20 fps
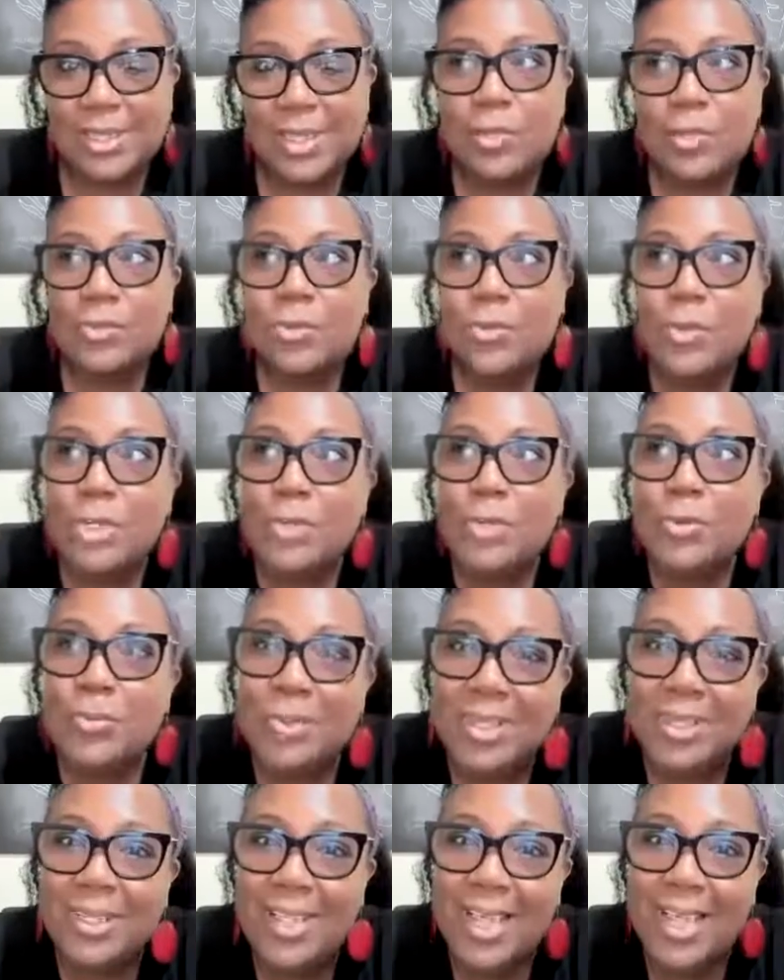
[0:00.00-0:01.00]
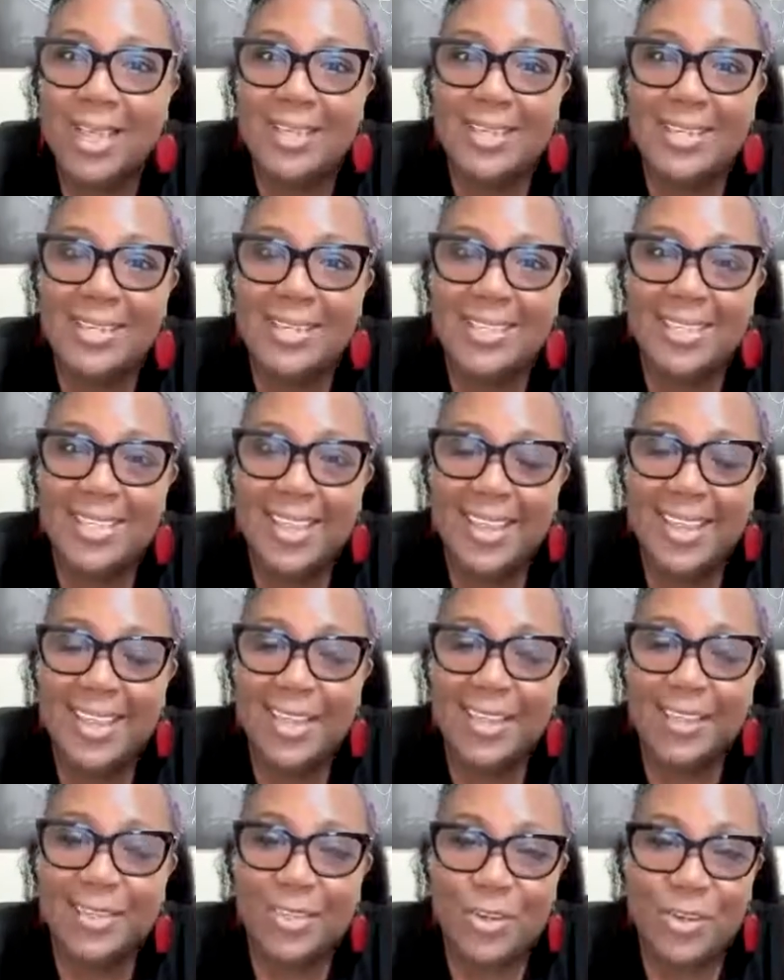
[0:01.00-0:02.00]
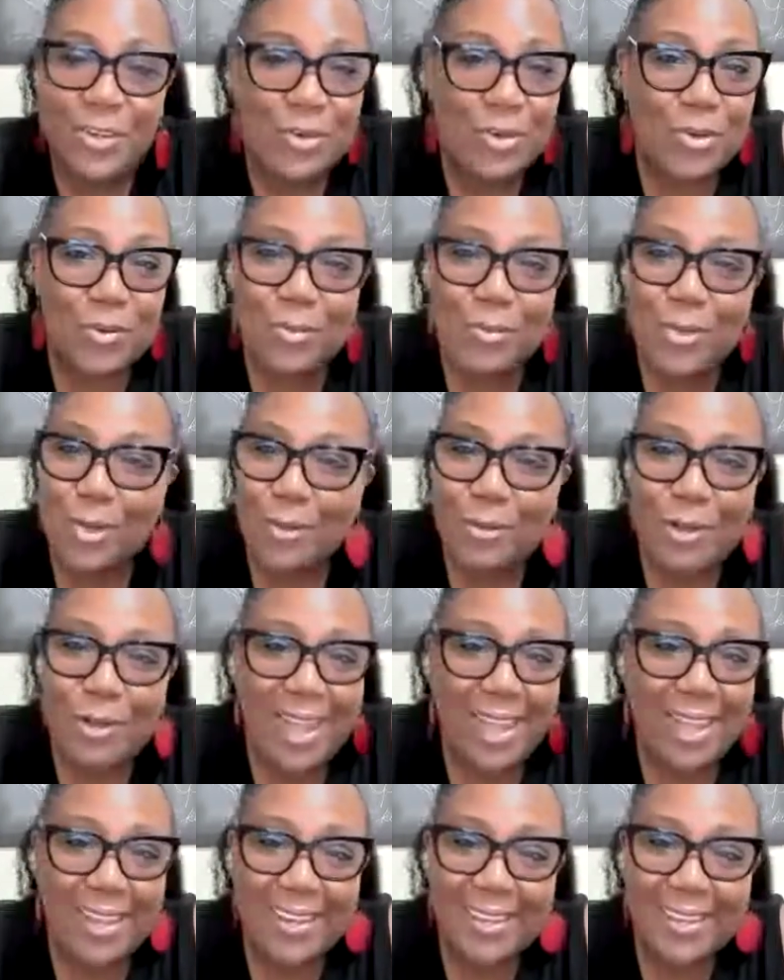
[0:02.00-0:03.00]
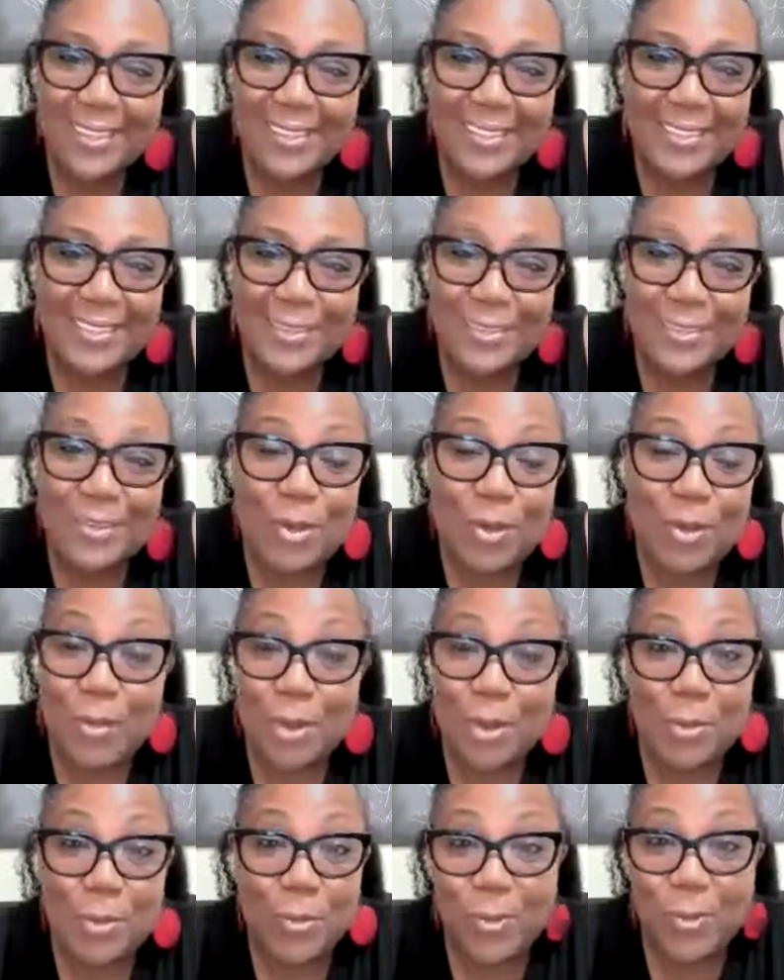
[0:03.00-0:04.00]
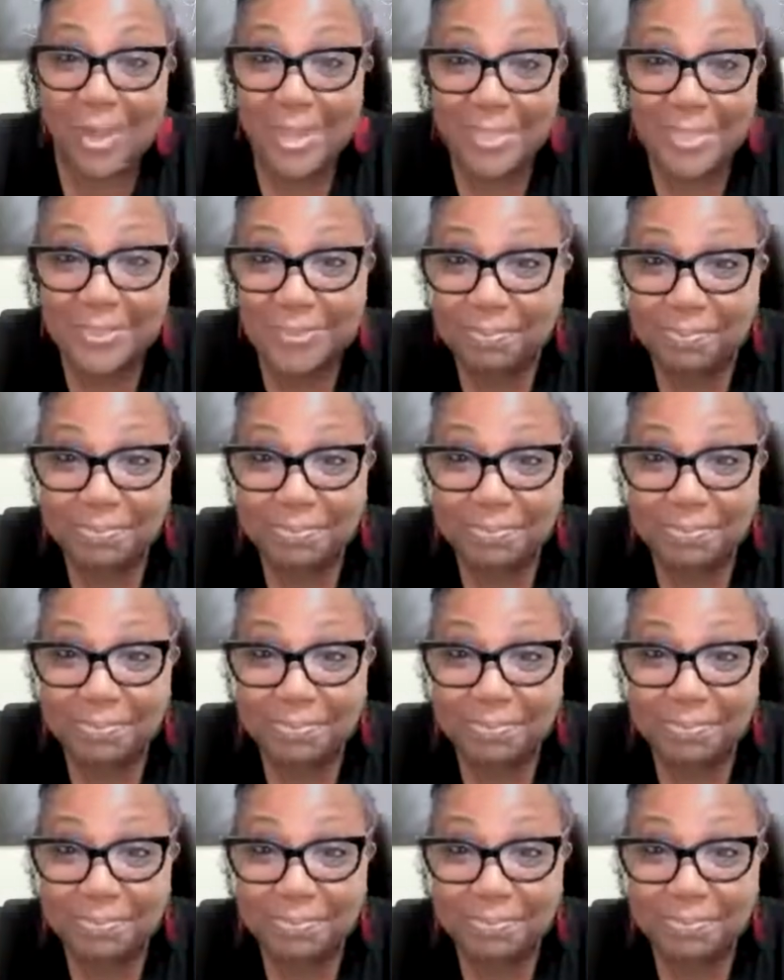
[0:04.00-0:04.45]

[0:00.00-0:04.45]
Because when you realize that you're going to be okay, no matter what,